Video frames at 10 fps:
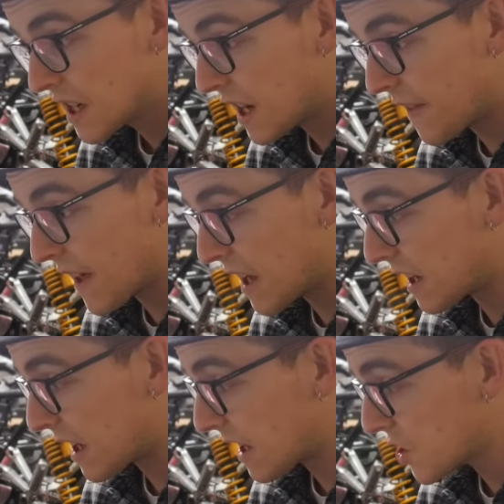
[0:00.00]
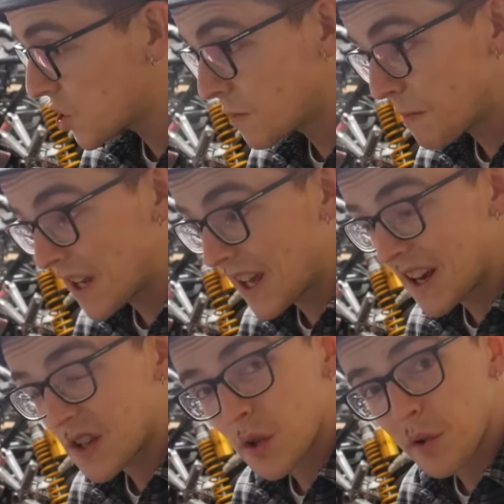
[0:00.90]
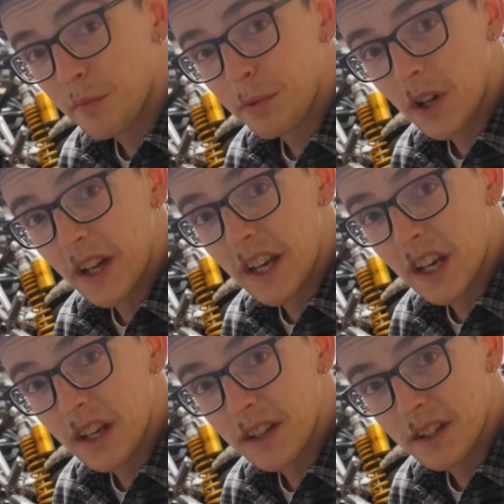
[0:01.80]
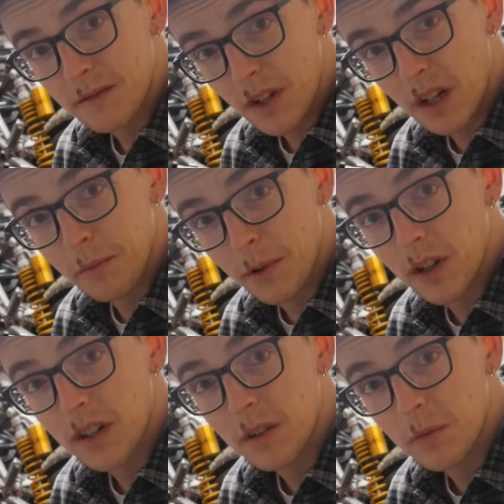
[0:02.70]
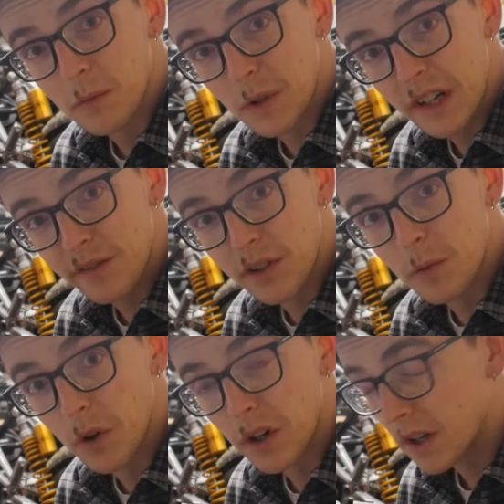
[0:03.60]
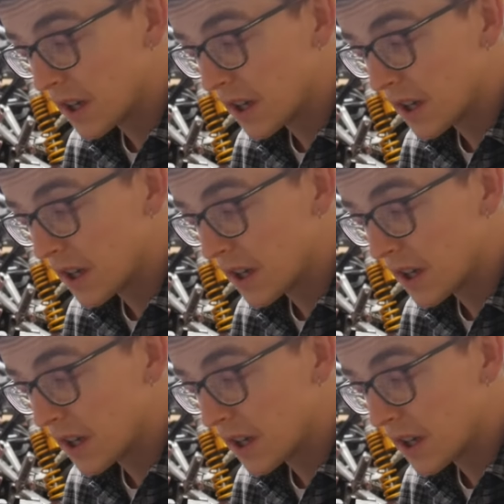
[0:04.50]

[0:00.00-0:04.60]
and then it should be a case of plug in and unplug whenever you want,